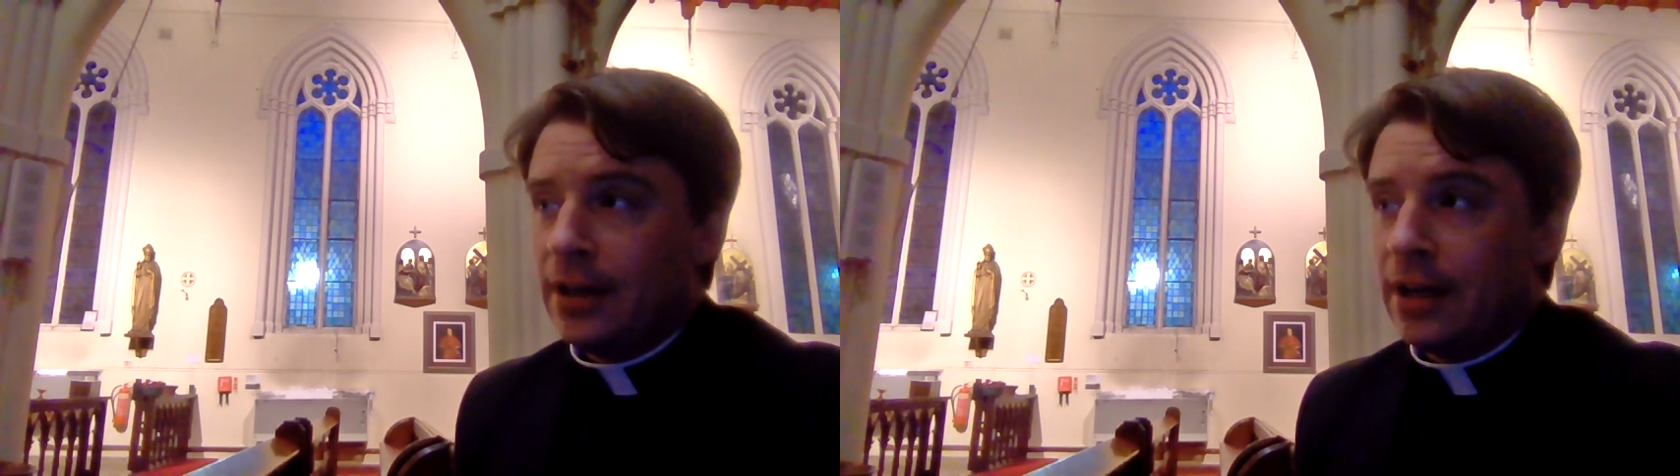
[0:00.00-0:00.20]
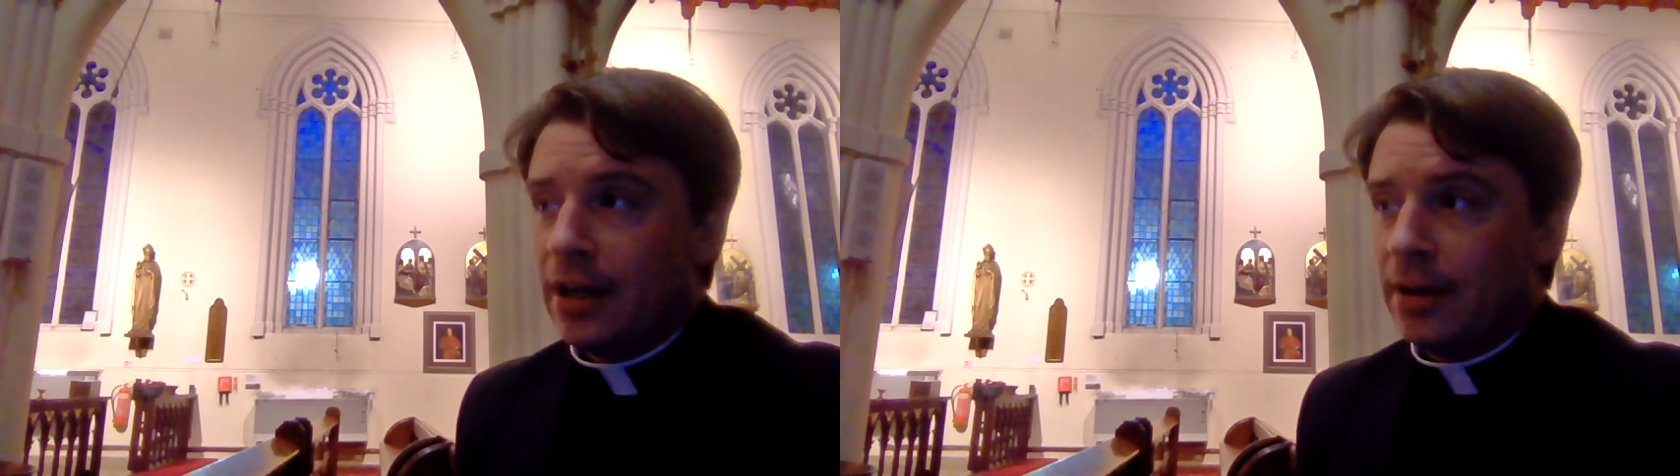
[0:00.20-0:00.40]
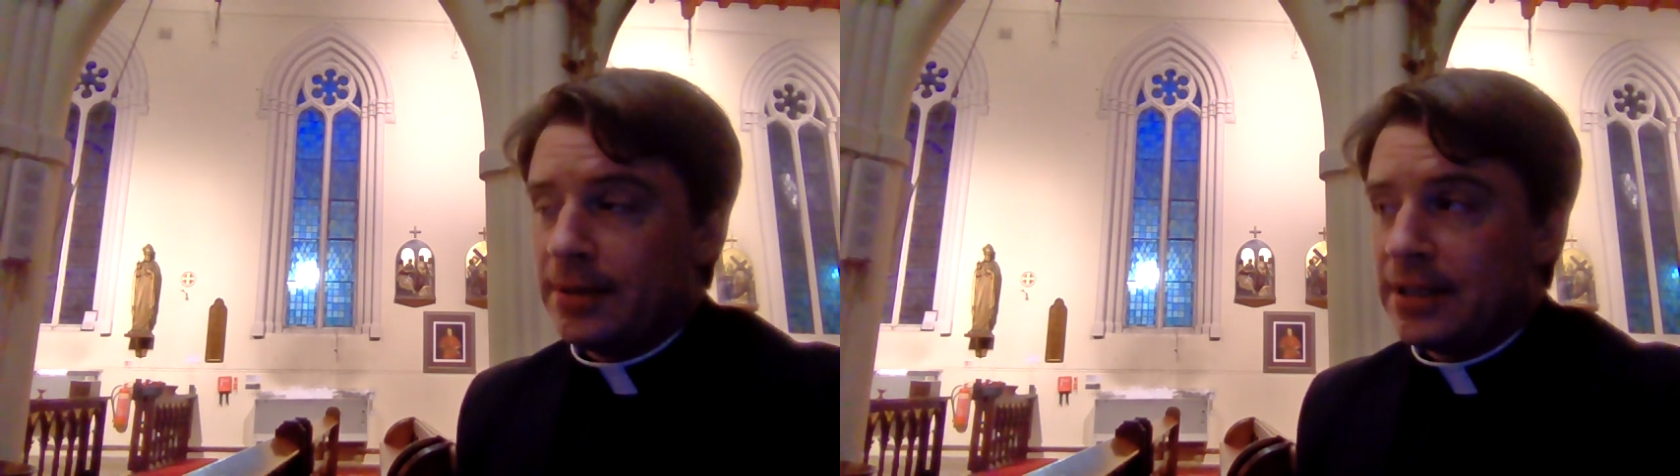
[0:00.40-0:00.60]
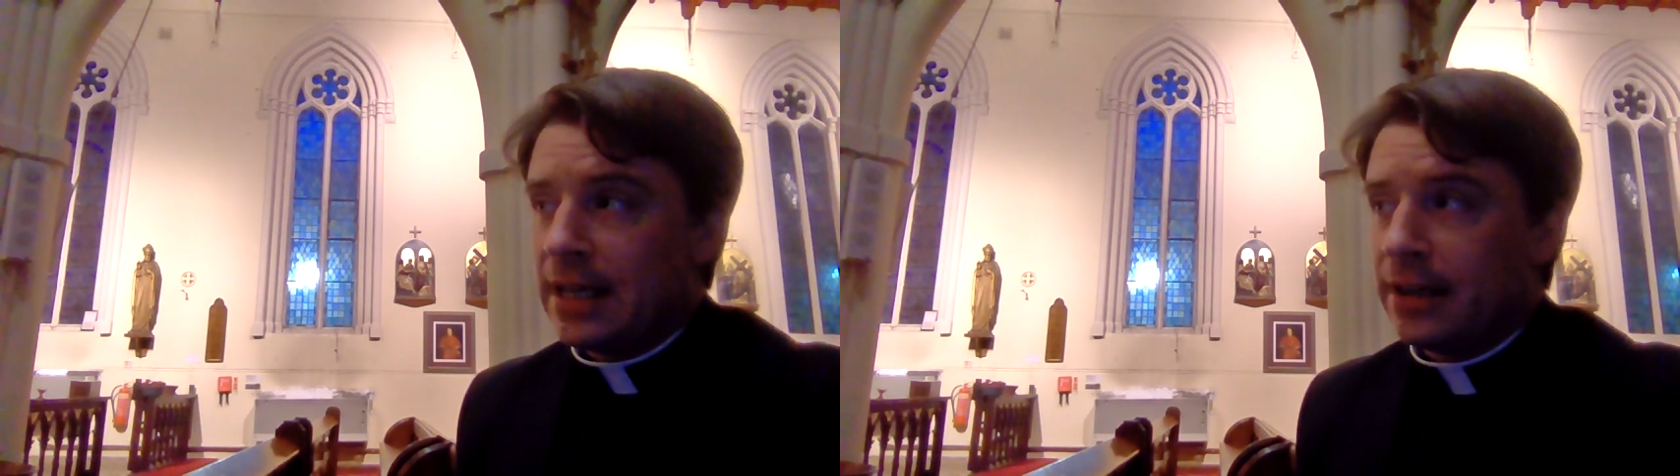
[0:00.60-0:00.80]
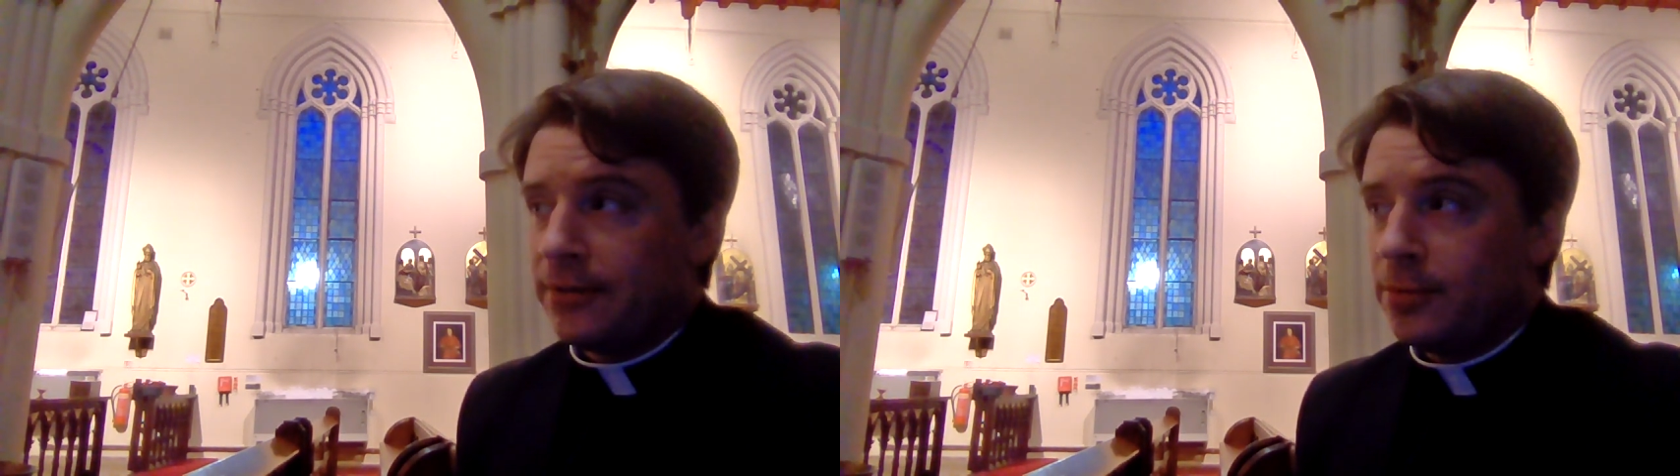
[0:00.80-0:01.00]
I'll be
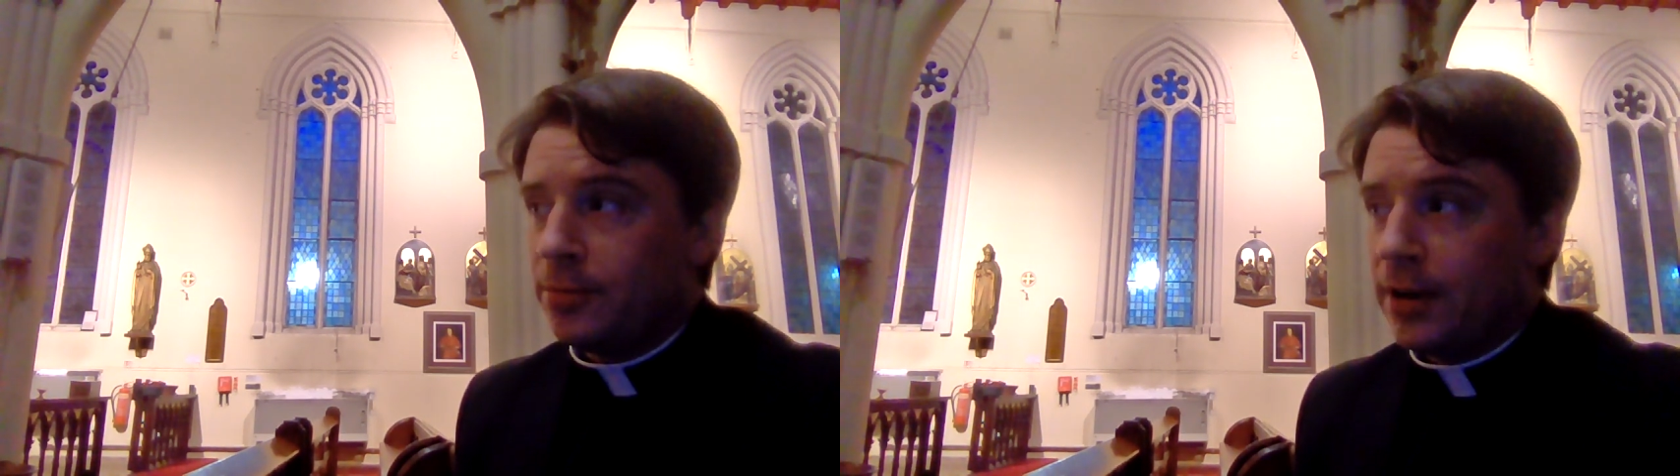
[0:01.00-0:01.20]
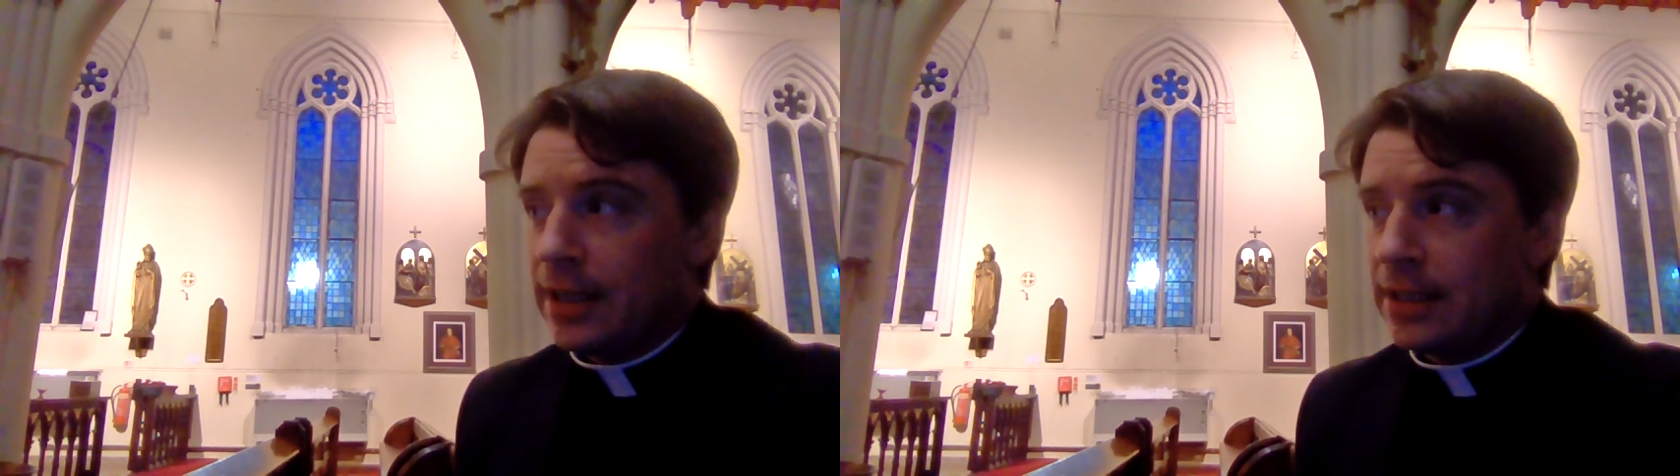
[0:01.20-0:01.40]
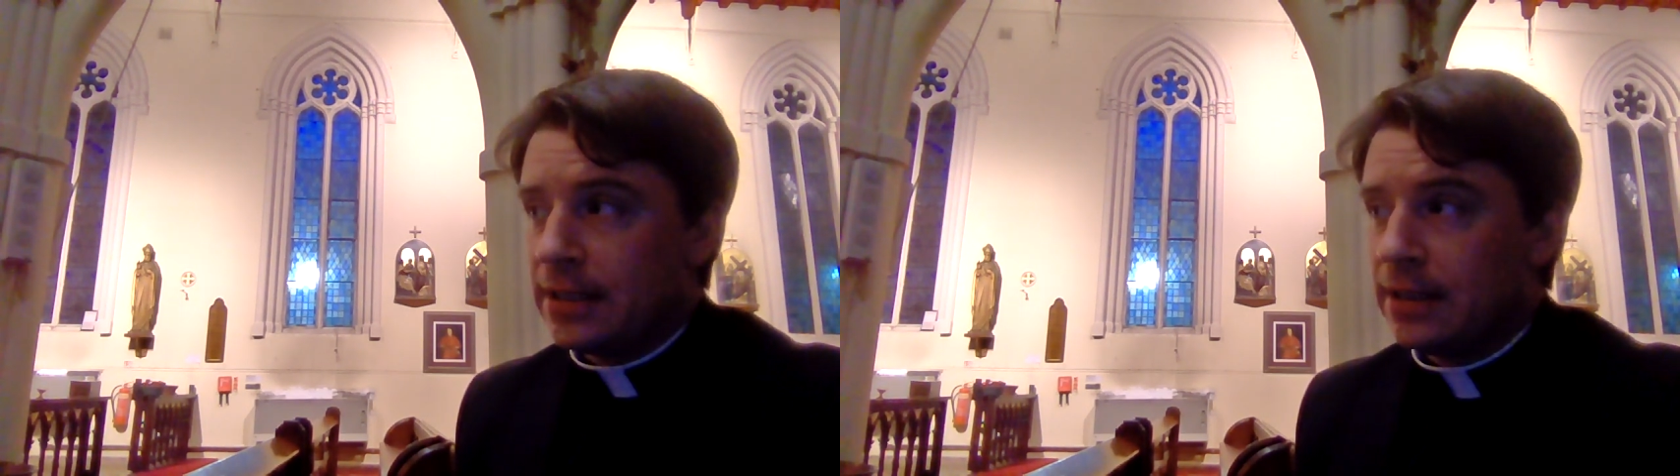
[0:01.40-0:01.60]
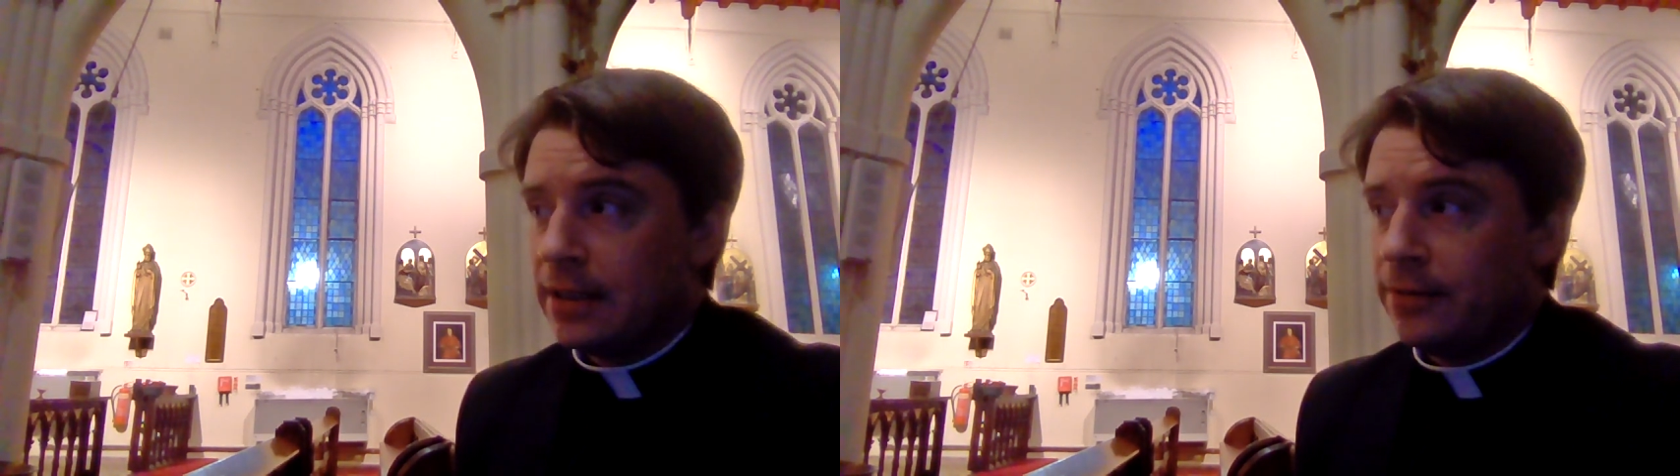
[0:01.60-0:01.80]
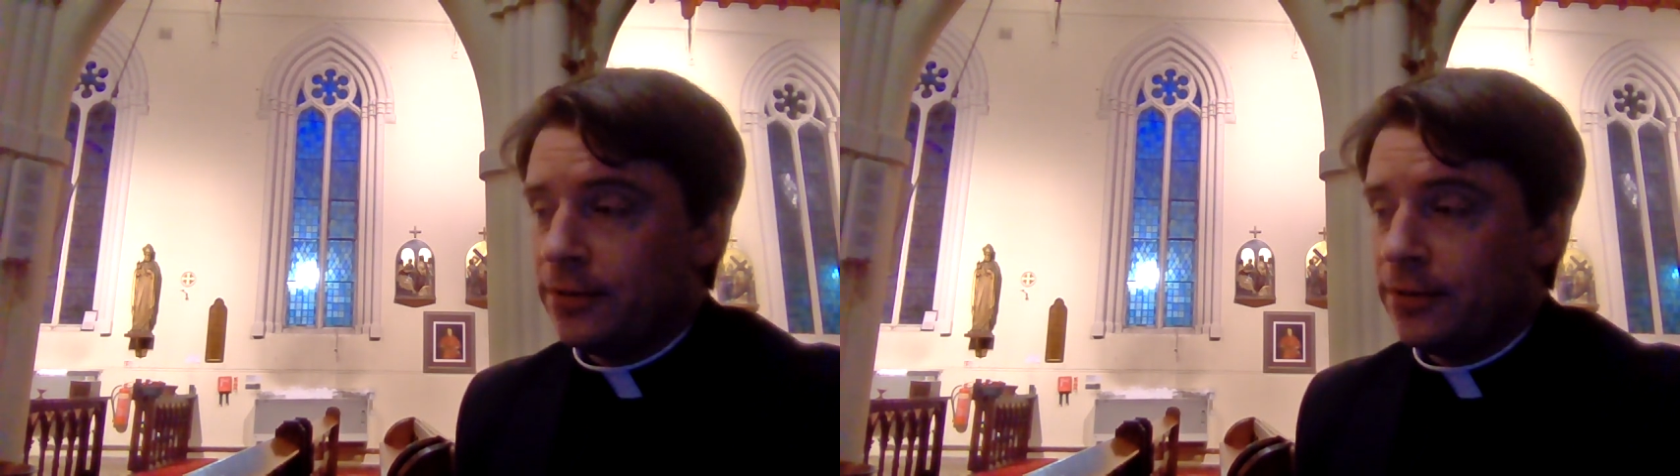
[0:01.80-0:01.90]
saying a few prayers